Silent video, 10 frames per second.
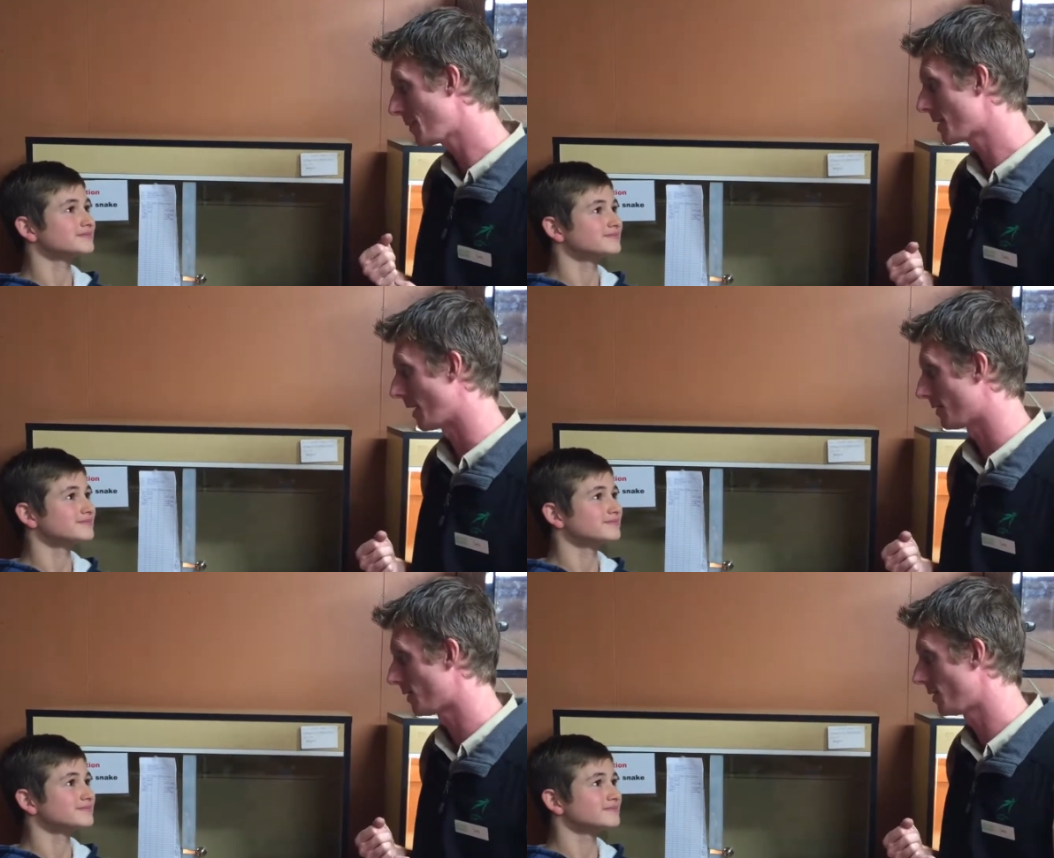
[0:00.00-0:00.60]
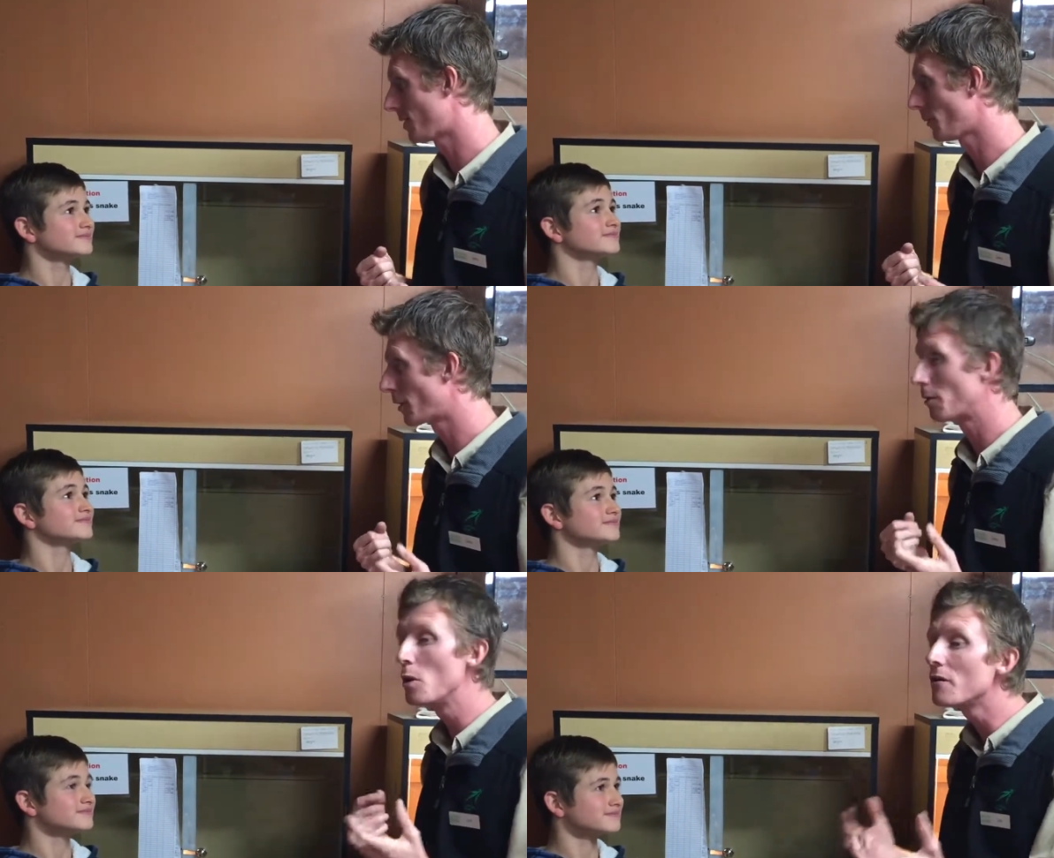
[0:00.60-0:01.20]
Speaker 1: habitats. So
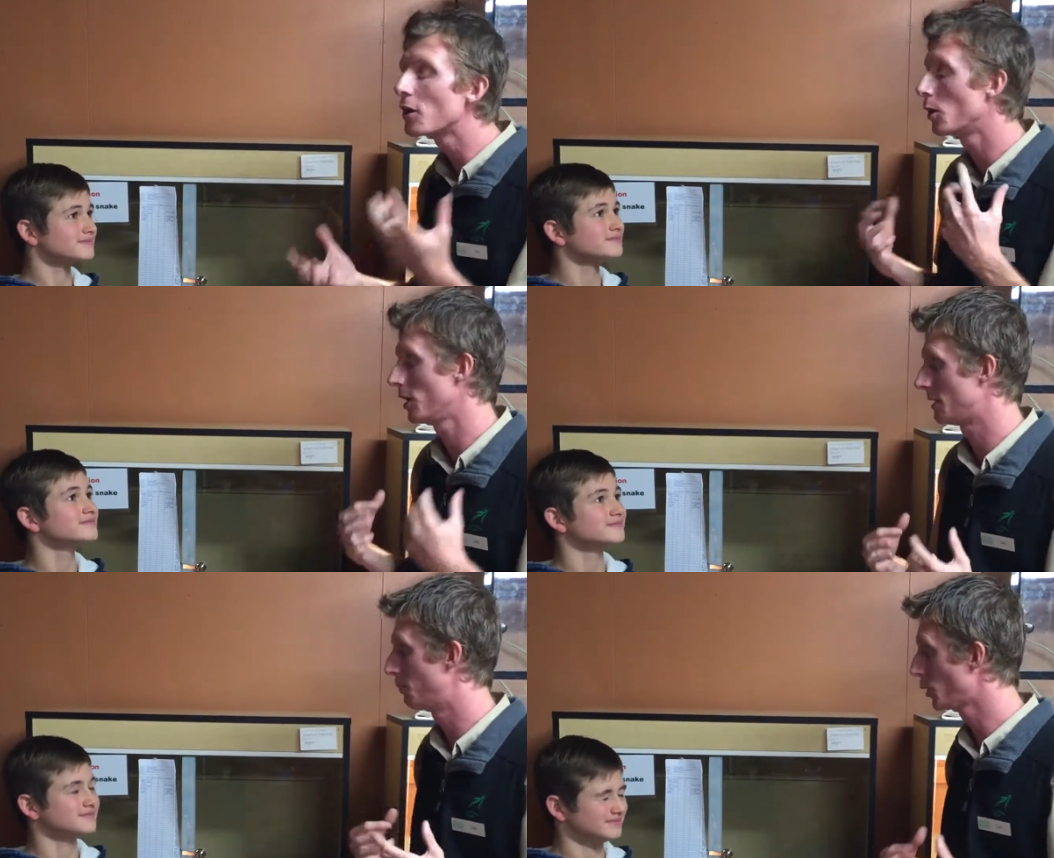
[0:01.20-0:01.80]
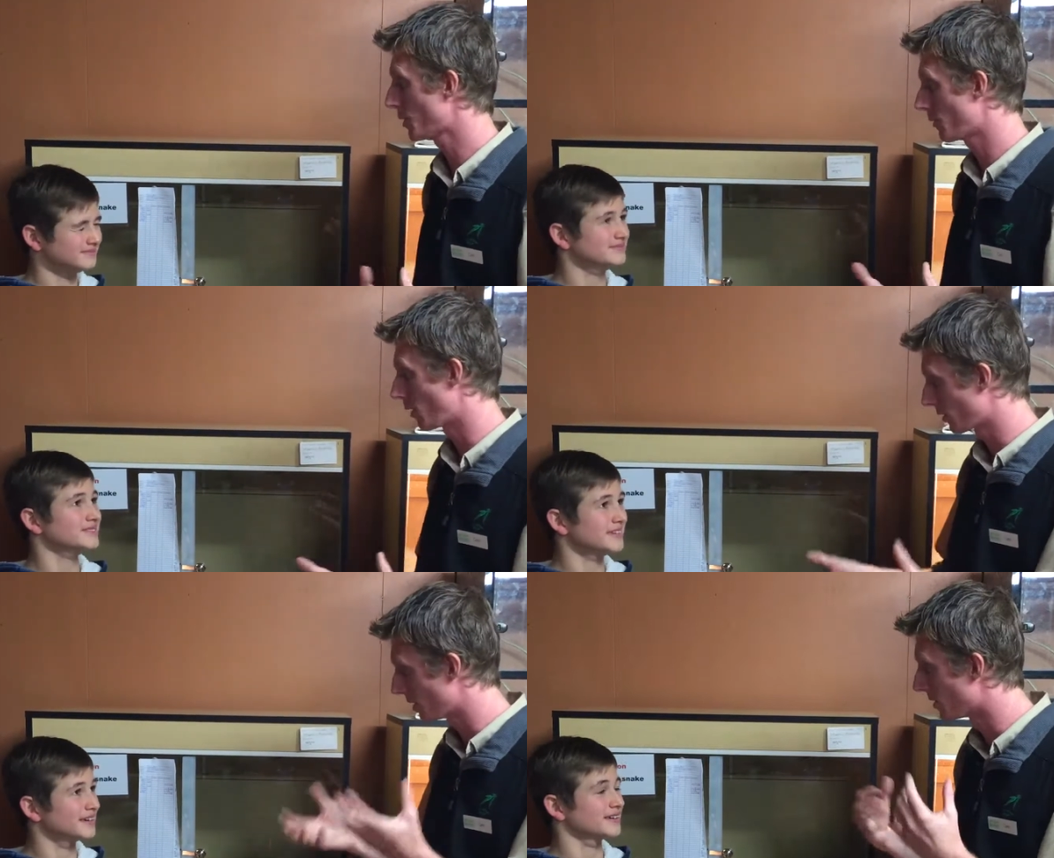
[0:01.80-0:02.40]
we're removing all these bush
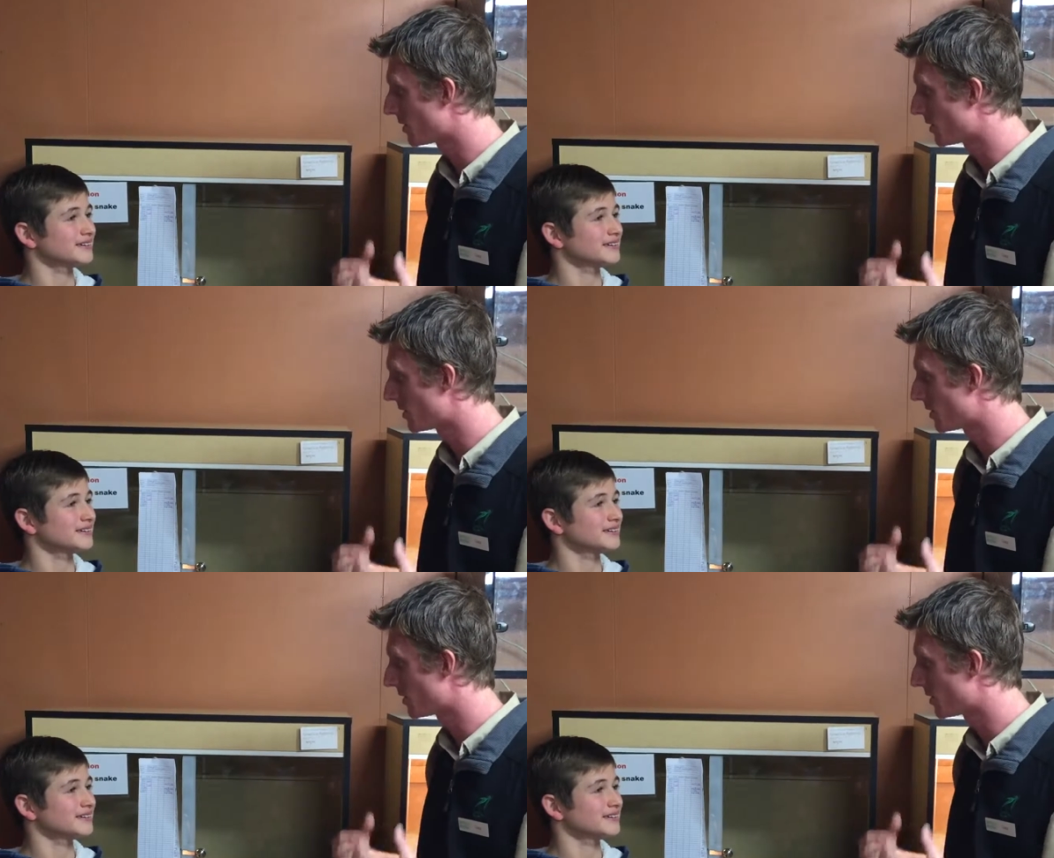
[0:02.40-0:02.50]
rocks yeah.